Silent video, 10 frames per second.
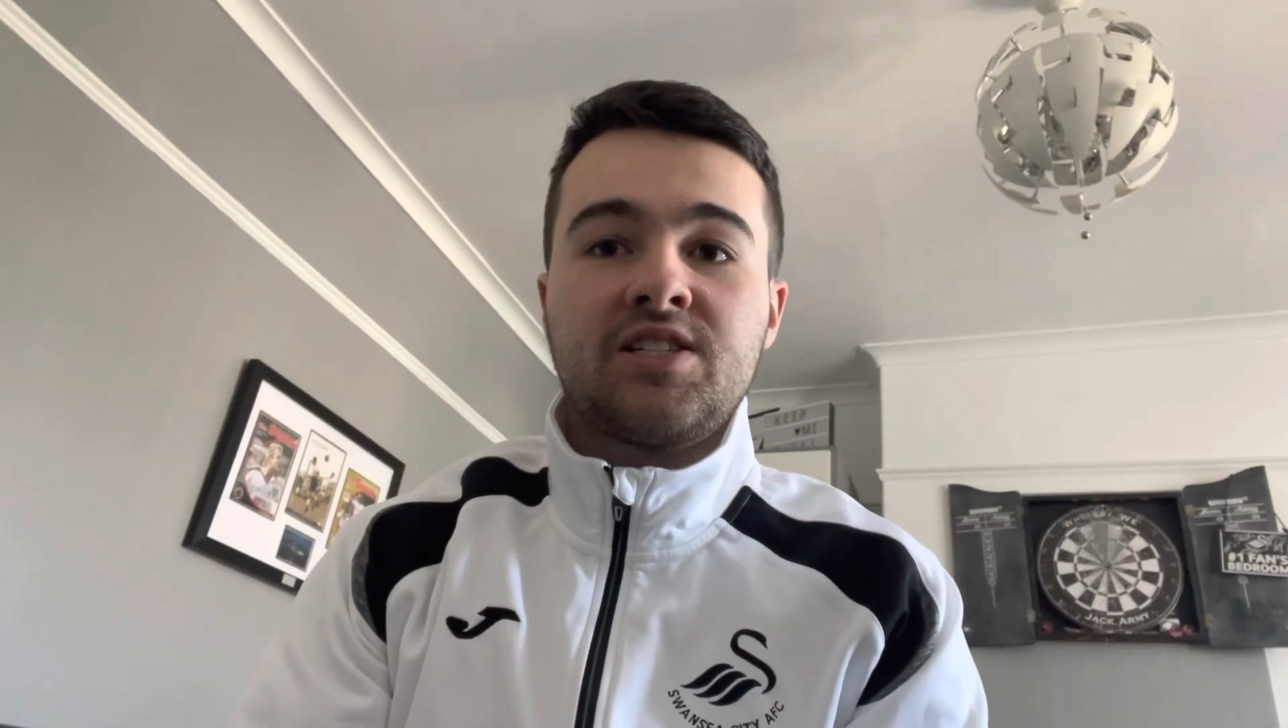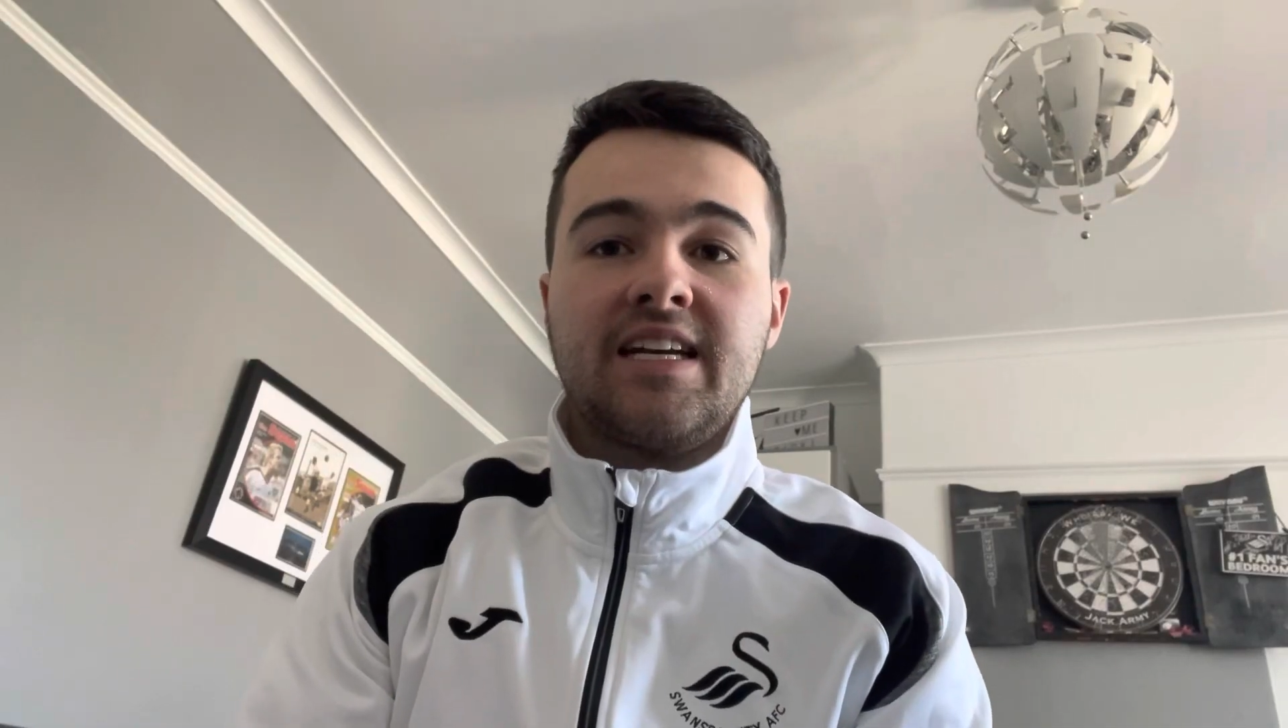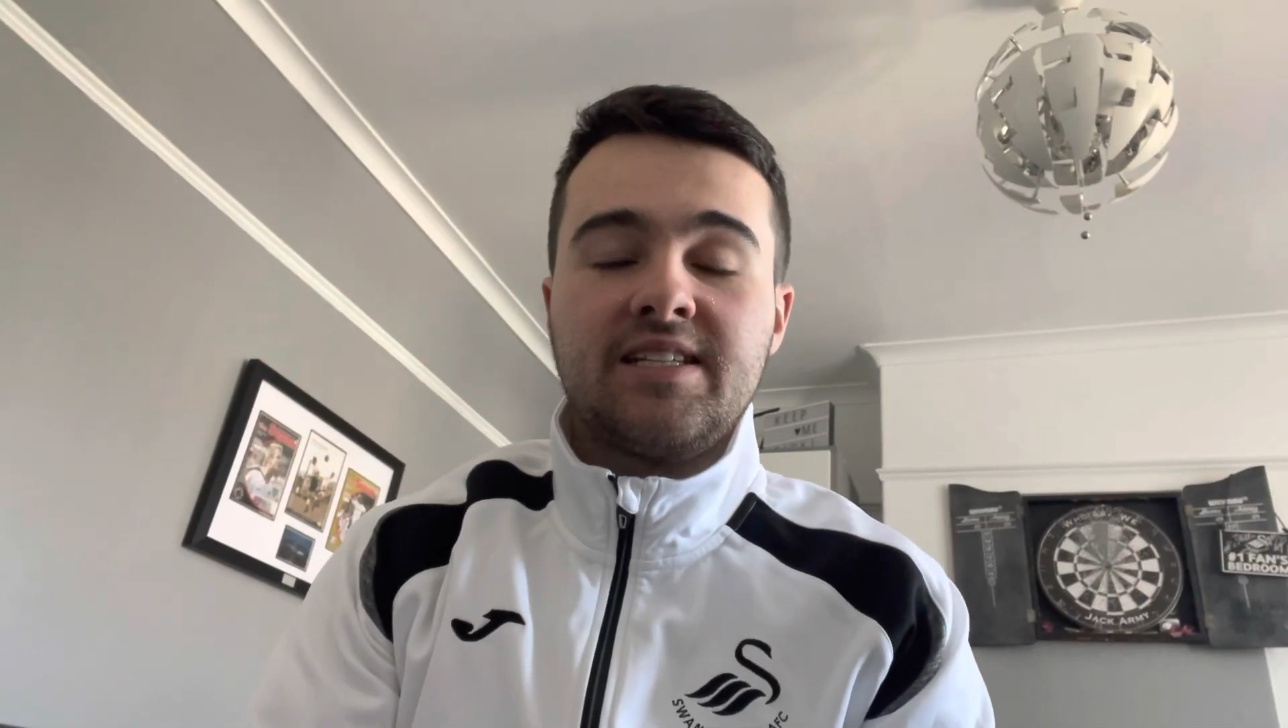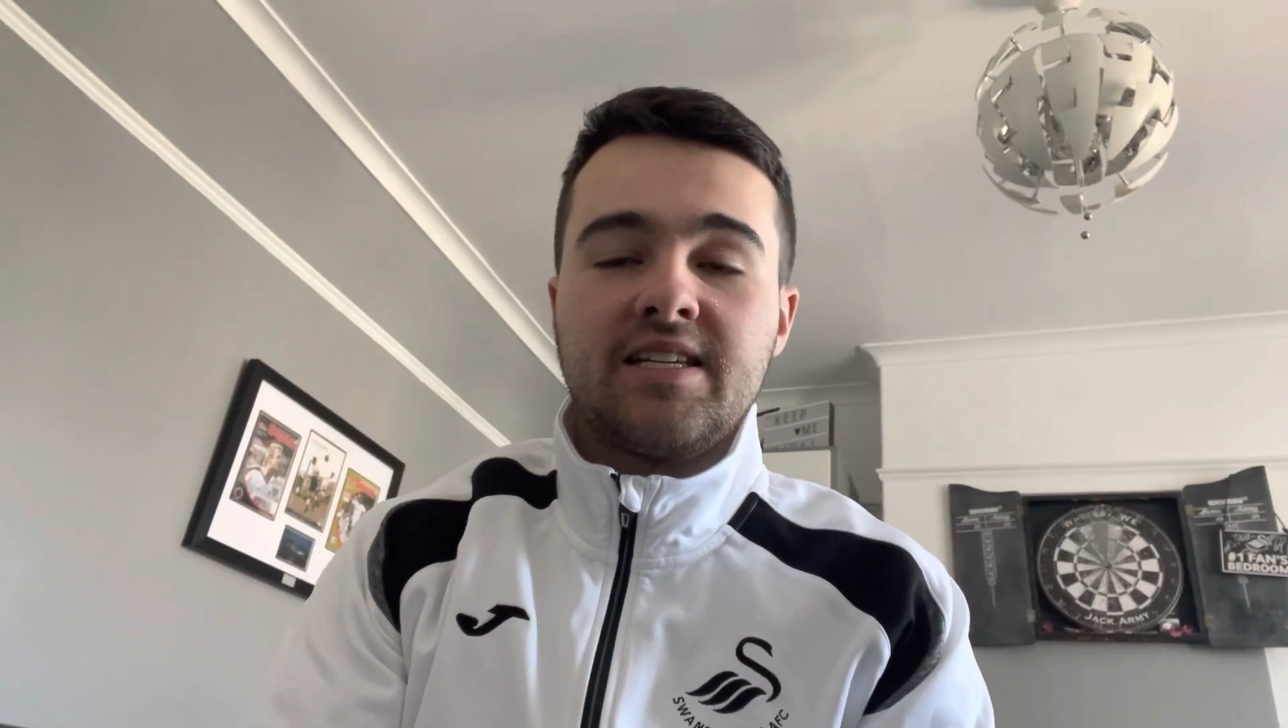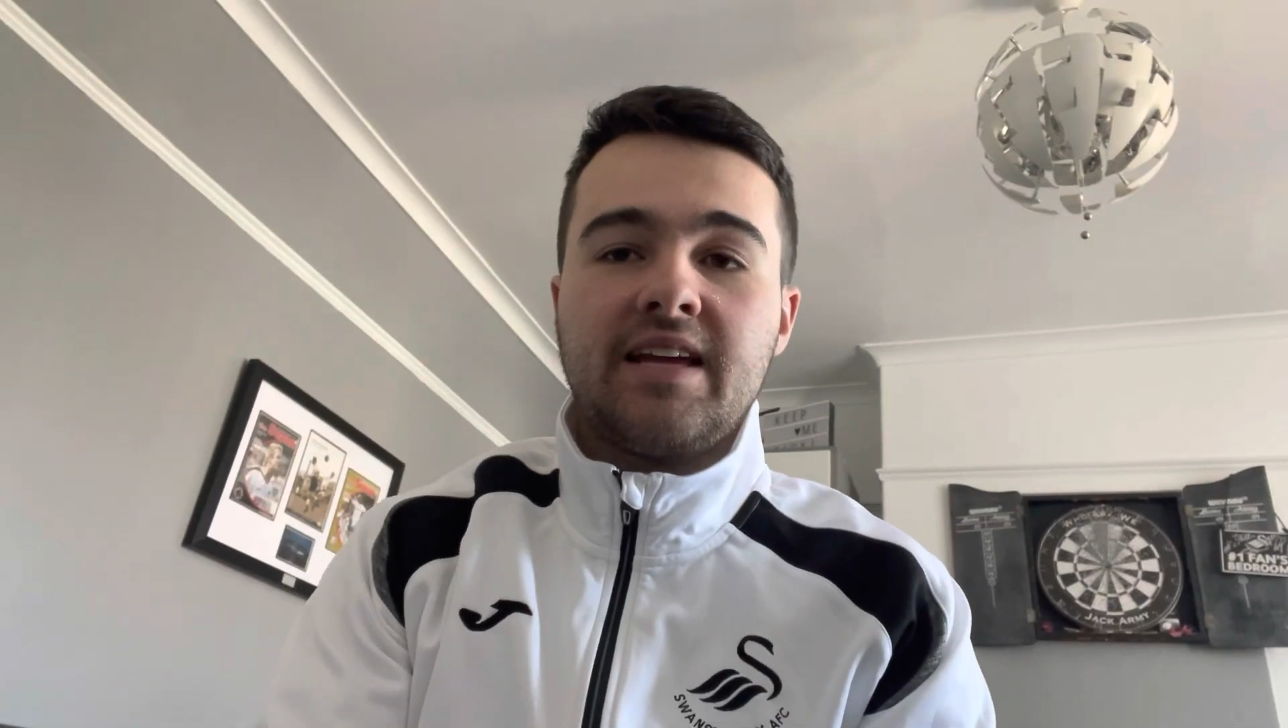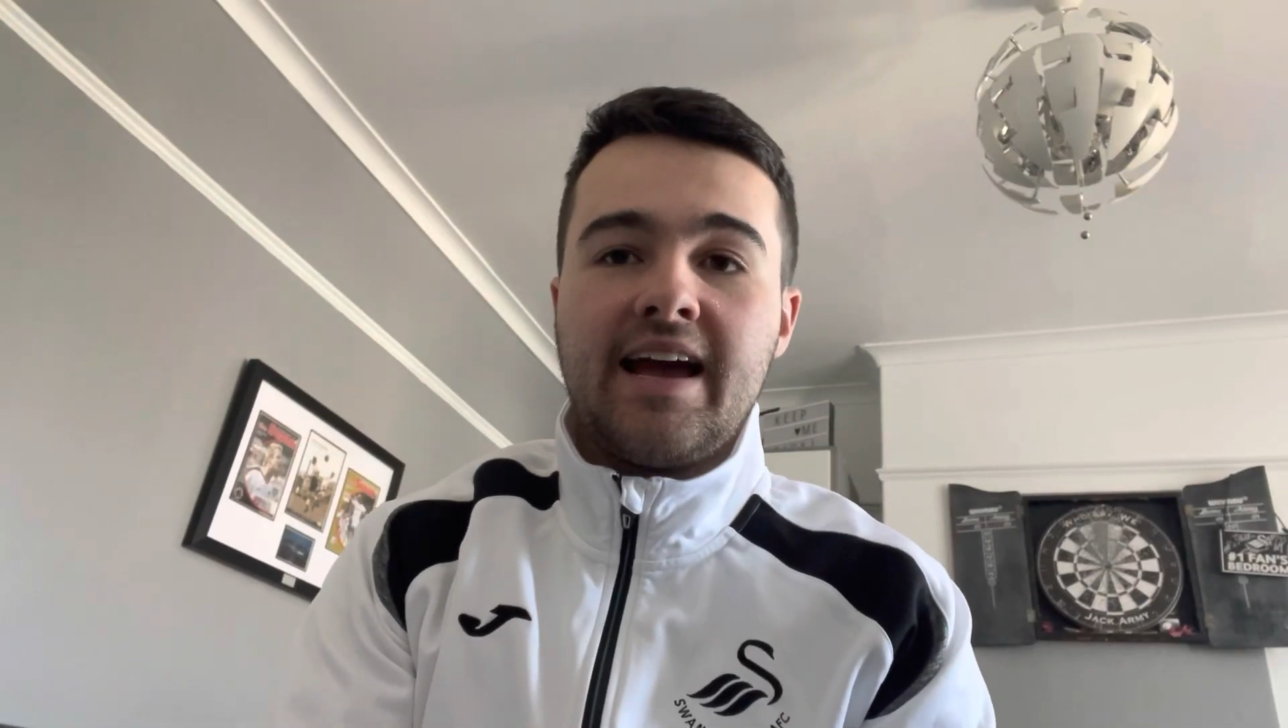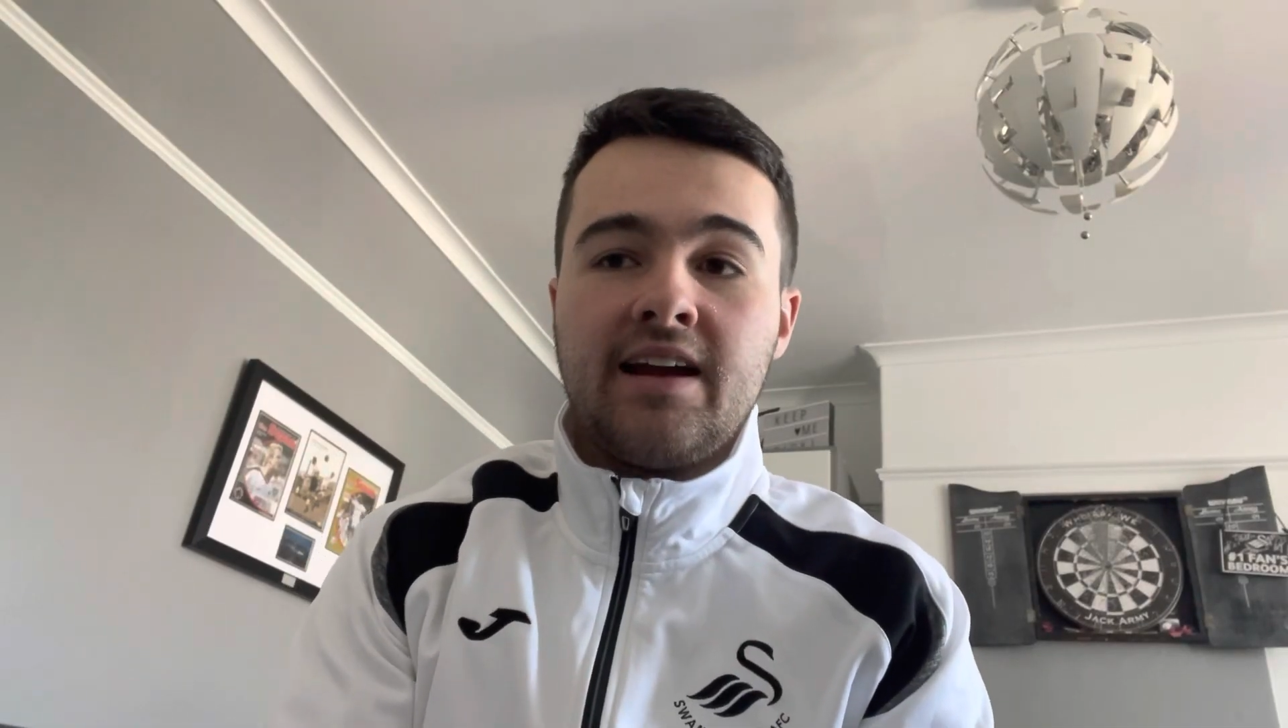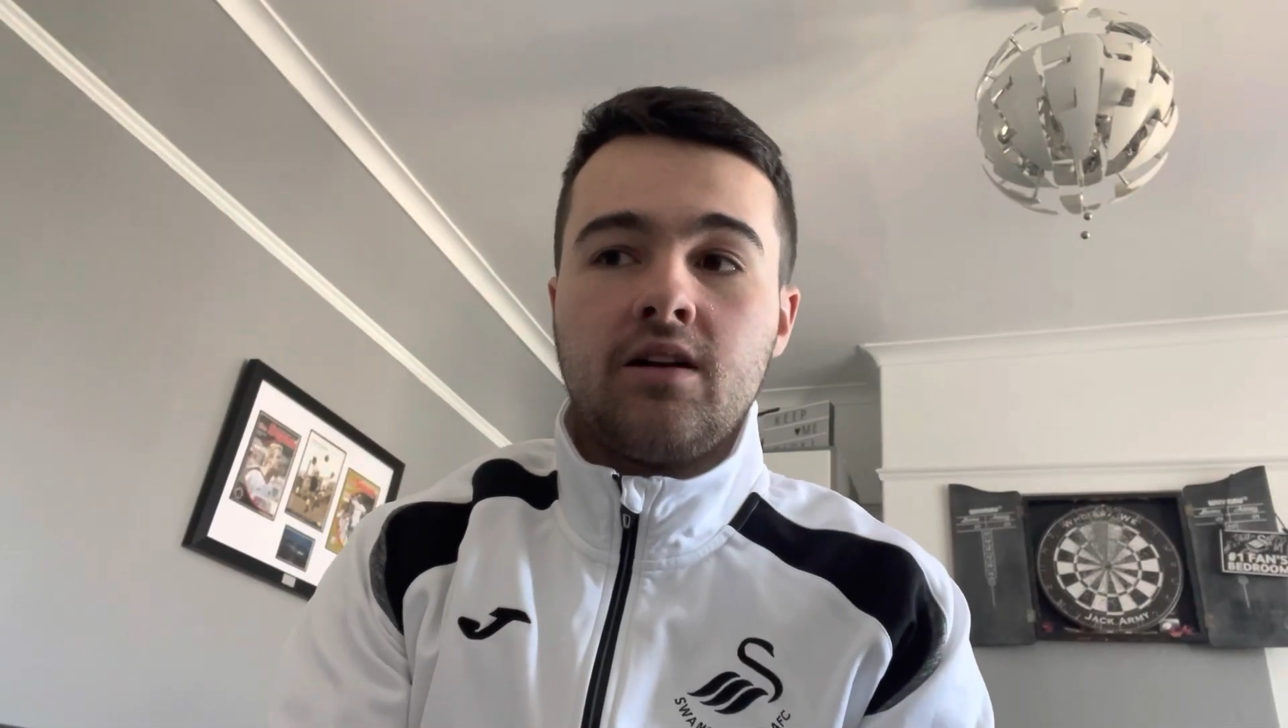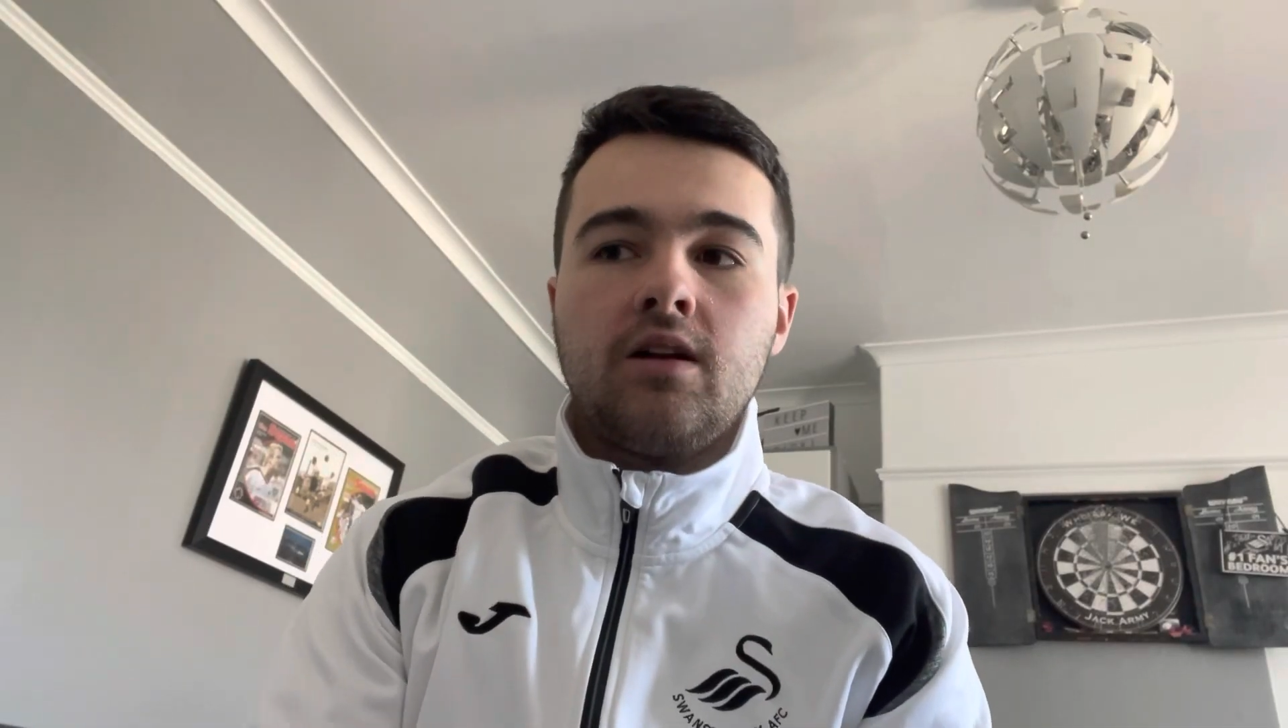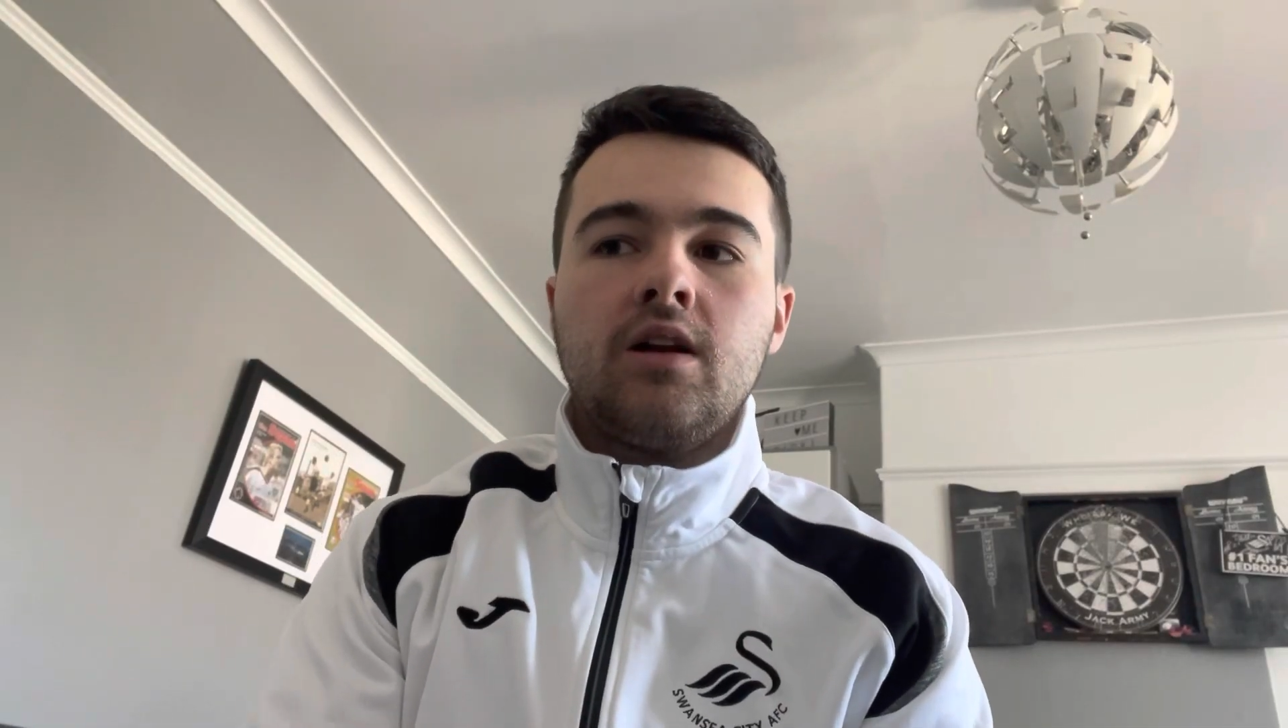stated there,